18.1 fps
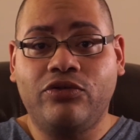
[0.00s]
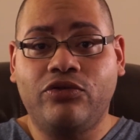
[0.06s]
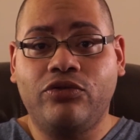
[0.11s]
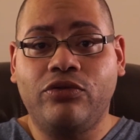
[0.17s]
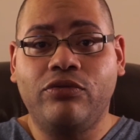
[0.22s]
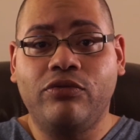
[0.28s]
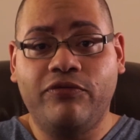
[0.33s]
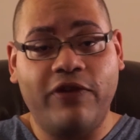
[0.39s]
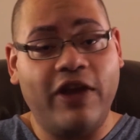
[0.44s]

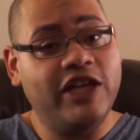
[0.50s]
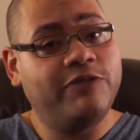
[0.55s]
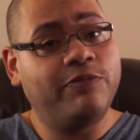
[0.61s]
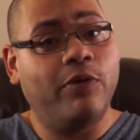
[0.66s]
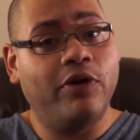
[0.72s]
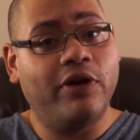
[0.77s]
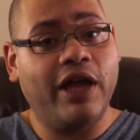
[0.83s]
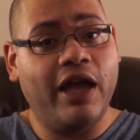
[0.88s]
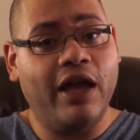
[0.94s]

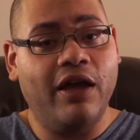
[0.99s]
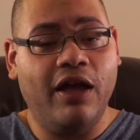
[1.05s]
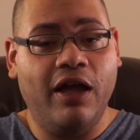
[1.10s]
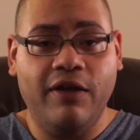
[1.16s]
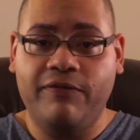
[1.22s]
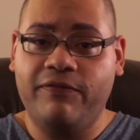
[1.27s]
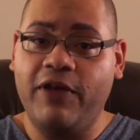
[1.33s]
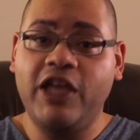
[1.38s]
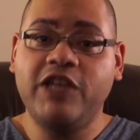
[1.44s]

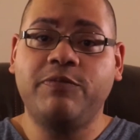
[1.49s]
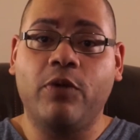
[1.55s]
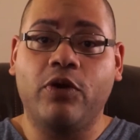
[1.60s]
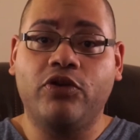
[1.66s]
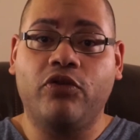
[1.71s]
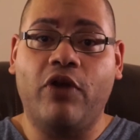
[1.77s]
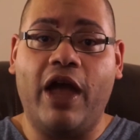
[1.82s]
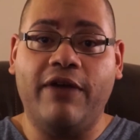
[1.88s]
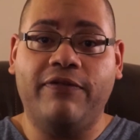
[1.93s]
Facebook
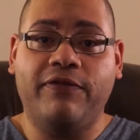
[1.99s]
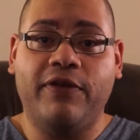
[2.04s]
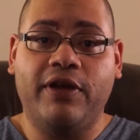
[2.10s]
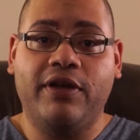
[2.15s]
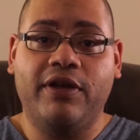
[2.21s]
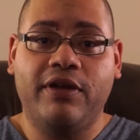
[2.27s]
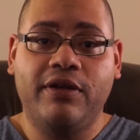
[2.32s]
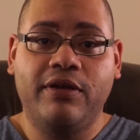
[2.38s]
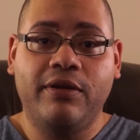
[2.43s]

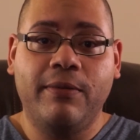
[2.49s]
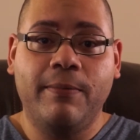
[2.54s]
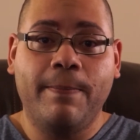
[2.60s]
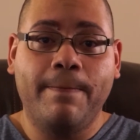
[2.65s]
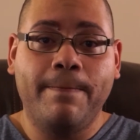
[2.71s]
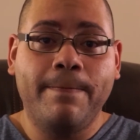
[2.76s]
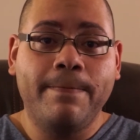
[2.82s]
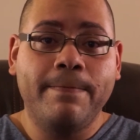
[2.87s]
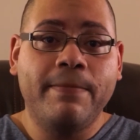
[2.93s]
traffic.
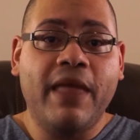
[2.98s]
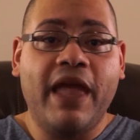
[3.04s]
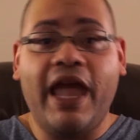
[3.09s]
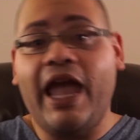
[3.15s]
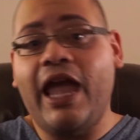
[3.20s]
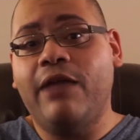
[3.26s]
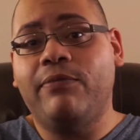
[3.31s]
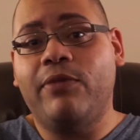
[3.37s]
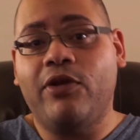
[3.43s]

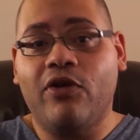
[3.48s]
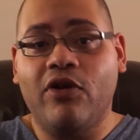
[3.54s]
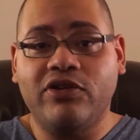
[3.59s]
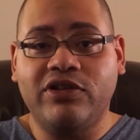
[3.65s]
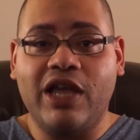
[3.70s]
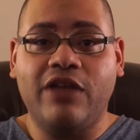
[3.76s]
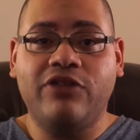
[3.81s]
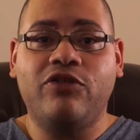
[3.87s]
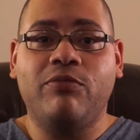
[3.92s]
And because
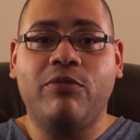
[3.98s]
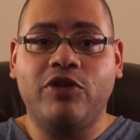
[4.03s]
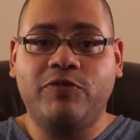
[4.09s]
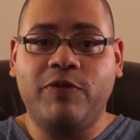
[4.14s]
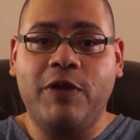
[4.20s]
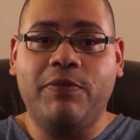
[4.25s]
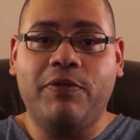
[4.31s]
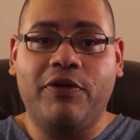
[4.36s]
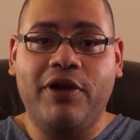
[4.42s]
not too much
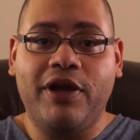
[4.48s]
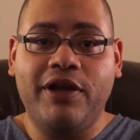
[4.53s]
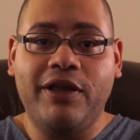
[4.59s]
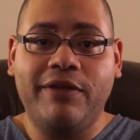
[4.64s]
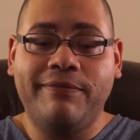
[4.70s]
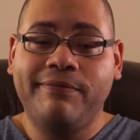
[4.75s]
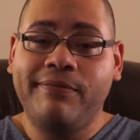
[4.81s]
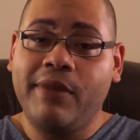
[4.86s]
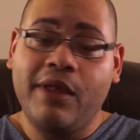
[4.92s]
people in
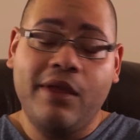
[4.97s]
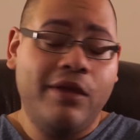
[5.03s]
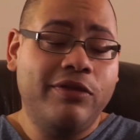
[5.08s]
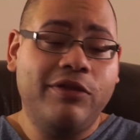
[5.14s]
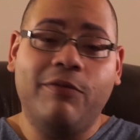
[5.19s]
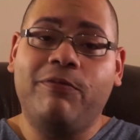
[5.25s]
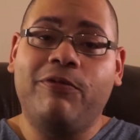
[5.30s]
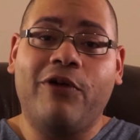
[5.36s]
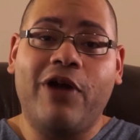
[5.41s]
it,
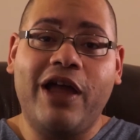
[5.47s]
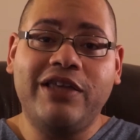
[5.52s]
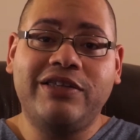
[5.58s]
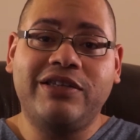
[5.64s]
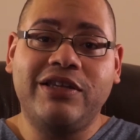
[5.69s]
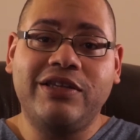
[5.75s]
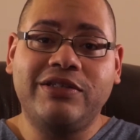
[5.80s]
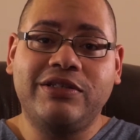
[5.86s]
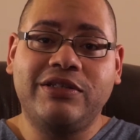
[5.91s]
the
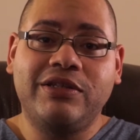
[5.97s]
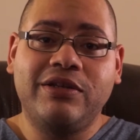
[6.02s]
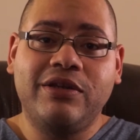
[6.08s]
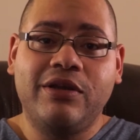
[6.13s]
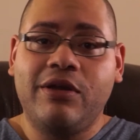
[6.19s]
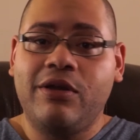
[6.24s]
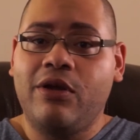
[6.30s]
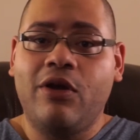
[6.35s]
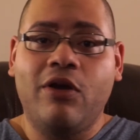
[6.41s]
prices
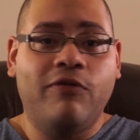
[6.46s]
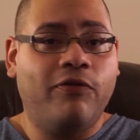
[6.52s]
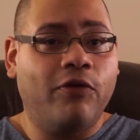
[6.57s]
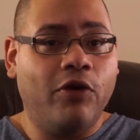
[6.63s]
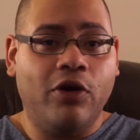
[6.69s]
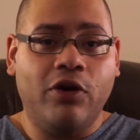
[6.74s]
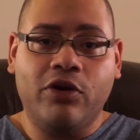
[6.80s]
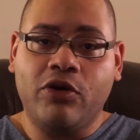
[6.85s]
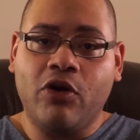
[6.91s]

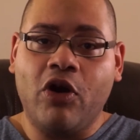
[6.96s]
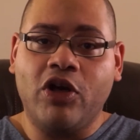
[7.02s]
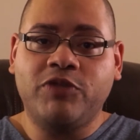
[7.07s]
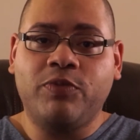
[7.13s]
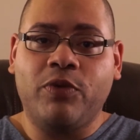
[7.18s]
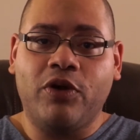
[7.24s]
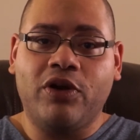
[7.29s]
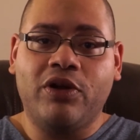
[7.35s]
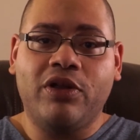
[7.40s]
for cost
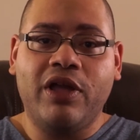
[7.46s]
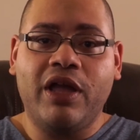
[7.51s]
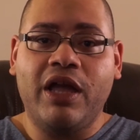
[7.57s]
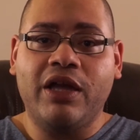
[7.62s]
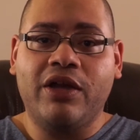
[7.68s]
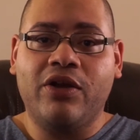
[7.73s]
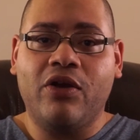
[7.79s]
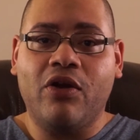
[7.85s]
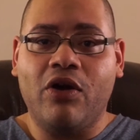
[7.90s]
per
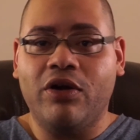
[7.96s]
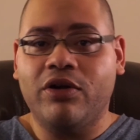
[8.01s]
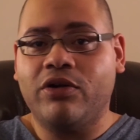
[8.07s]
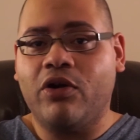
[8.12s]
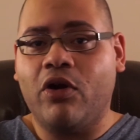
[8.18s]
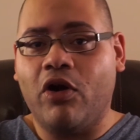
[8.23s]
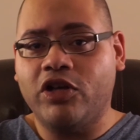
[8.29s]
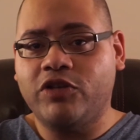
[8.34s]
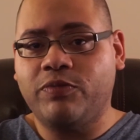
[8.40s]
click,
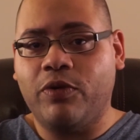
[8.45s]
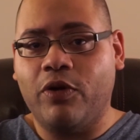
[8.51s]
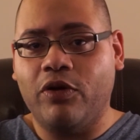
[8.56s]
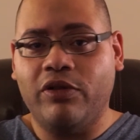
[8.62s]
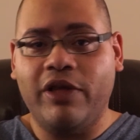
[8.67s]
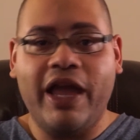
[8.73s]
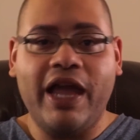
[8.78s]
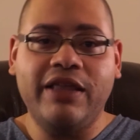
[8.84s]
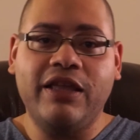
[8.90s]
cost per
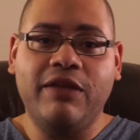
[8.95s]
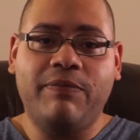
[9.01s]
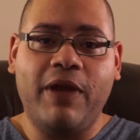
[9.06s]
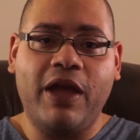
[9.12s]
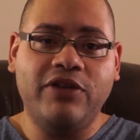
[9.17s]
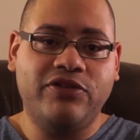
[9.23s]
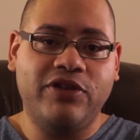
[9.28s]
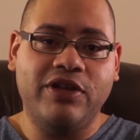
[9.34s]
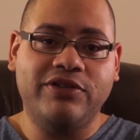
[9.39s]
landing
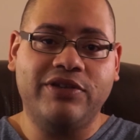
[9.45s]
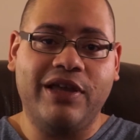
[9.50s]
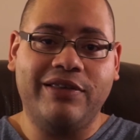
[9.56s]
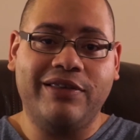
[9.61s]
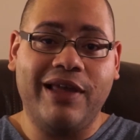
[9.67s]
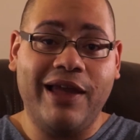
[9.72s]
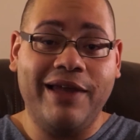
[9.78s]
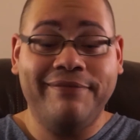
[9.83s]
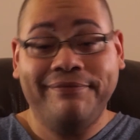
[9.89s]
page, things like
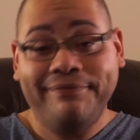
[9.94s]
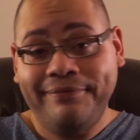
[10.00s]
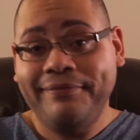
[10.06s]
that,